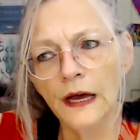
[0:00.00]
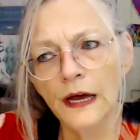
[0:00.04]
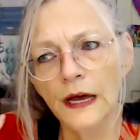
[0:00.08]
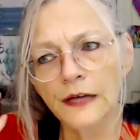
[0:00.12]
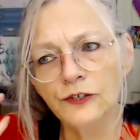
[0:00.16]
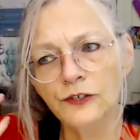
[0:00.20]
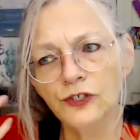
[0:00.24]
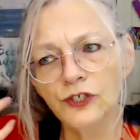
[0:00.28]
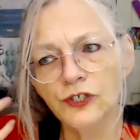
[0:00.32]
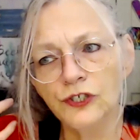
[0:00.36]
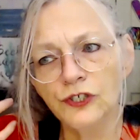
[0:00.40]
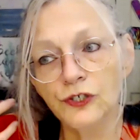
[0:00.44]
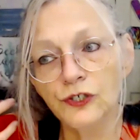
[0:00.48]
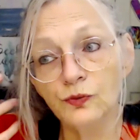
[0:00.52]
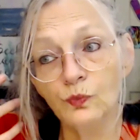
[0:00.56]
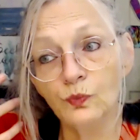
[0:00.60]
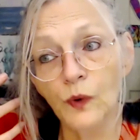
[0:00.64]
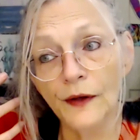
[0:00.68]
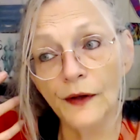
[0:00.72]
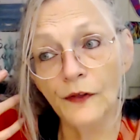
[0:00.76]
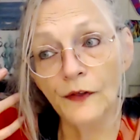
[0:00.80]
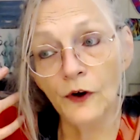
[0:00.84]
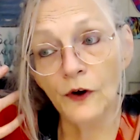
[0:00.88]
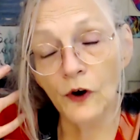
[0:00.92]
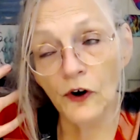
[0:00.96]
It's just
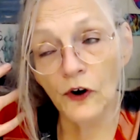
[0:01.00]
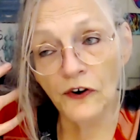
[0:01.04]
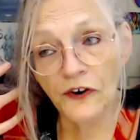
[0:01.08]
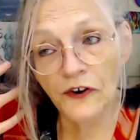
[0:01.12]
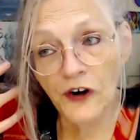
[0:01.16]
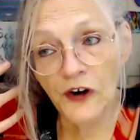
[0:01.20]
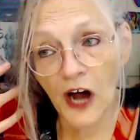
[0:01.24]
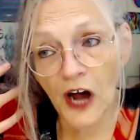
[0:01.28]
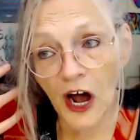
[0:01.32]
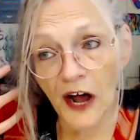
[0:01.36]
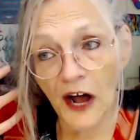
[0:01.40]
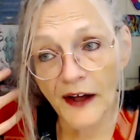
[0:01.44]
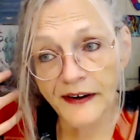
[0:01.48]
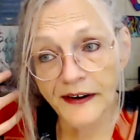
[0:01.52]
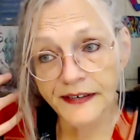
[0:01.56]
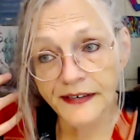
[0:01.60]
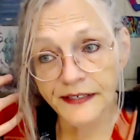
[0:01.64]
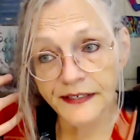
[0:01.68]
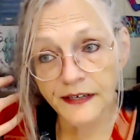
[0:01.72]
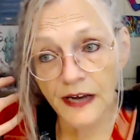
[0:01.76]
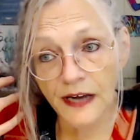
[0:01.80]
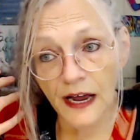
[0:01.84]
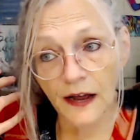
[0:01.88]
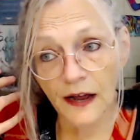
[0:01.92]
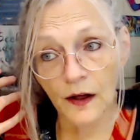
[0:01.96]
whether or not,
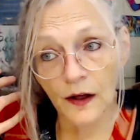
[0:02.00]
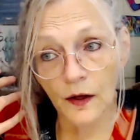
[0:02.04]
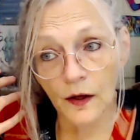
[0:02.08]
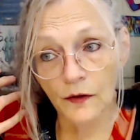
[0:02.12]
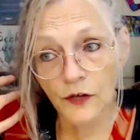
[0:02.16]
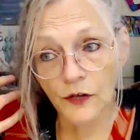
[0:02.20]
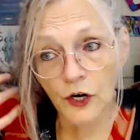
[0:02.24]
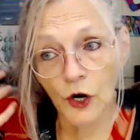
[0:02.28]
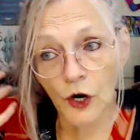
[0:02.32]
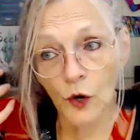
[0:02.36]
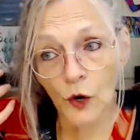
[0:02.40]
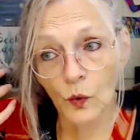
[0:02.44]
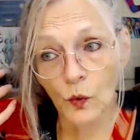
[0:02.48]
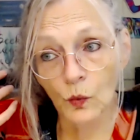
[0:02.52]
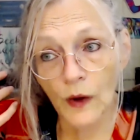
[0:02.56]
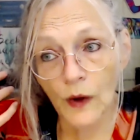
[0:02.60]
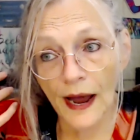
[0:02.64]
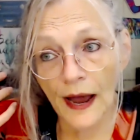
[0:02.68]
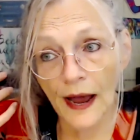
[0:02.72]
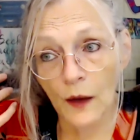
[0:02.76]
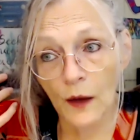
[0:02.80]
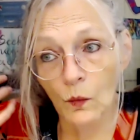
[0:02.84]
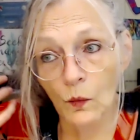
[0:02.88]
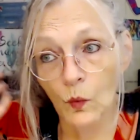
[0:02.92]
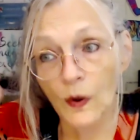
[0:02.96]

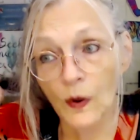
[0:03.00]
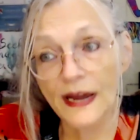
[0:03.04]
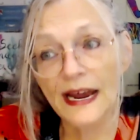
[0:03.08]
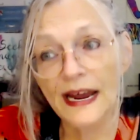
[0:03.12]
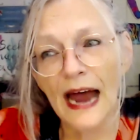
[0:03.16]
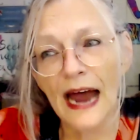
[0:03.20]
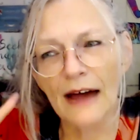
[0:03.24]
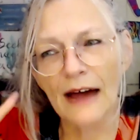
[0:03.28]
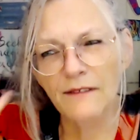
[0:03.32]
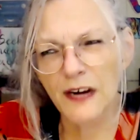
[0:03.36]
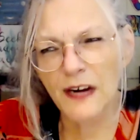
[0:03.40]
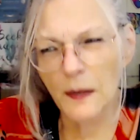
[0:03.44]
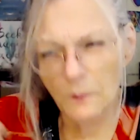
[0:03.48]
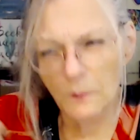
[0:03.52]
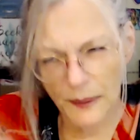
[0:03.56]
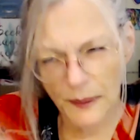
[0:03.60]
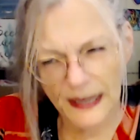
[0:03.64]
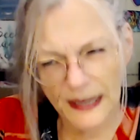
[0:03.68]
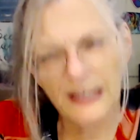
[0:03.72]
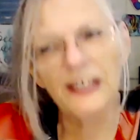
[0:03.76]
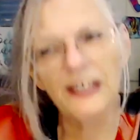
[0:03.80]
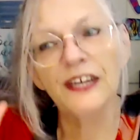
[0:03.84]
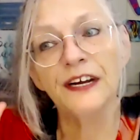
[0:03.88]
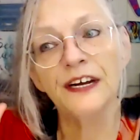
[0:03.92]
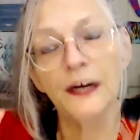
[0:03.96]
we have an
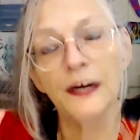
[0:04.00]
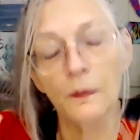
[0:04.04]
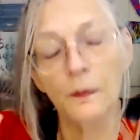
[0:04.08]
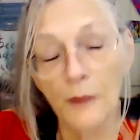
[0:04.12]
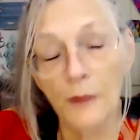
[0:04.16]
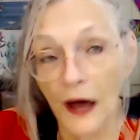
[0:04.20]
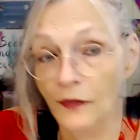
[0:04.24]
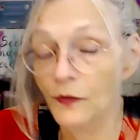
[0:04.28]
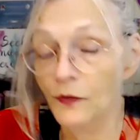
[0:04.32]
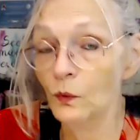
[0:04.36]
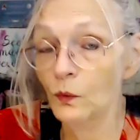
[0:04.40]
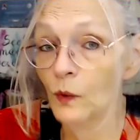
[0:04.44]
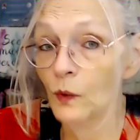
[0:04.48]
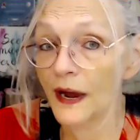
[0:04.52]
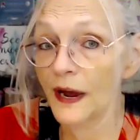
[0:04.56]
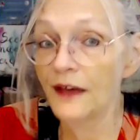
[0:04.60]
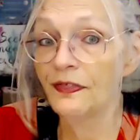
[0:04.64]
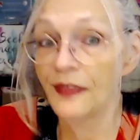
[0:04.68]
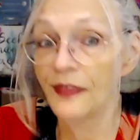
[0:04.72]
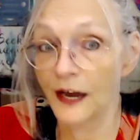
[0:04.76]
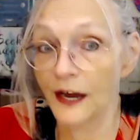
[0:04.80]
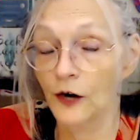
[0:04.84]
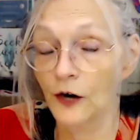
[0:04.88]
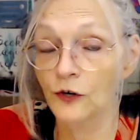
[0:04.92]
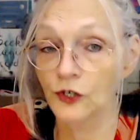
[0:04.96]
opinion about the way
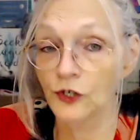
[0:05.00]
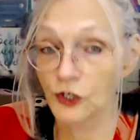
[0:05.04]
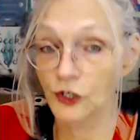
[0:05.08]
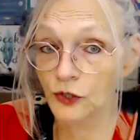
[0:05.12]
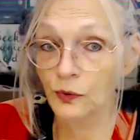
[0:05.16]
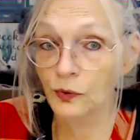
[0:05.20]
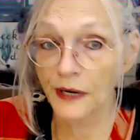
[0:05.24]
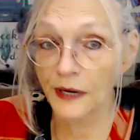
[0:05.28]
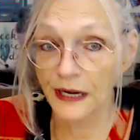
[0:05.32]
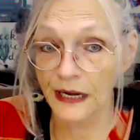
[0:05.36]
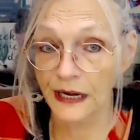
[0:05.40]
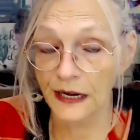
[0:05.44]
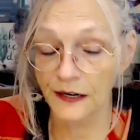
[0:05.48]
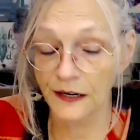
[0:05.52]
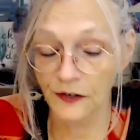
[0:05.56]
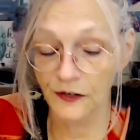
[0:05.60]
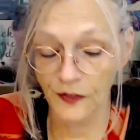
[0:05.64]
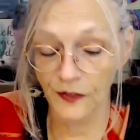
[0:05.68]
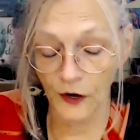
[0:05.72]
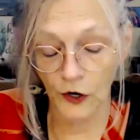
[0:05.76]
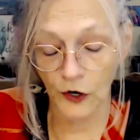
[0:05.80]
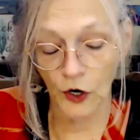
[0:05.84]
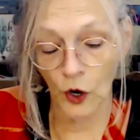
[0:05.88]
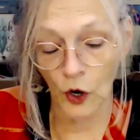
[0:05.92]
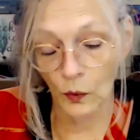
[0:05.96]
they're doing it,
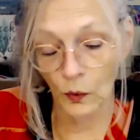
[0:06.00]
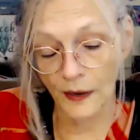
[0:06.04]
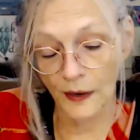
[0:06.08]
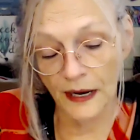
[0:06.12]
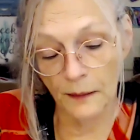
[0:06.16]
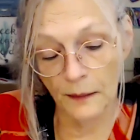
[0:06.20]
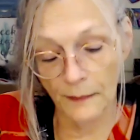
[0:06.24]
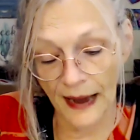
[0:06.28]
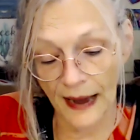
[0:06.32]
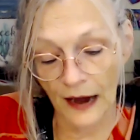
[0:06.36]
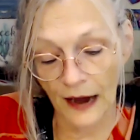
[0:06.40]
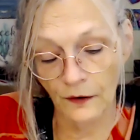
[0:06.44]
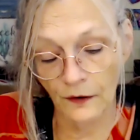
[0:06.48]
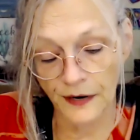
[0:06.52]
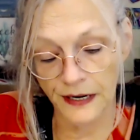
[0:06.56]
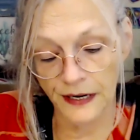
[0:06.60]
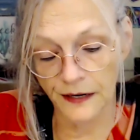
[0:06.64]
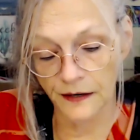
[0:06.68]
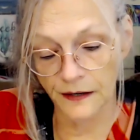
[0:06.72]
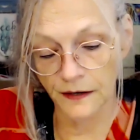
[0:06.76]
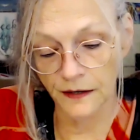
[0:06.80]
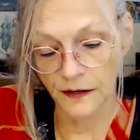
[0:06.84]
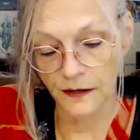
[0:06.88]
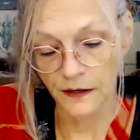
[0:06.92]
they're going about it.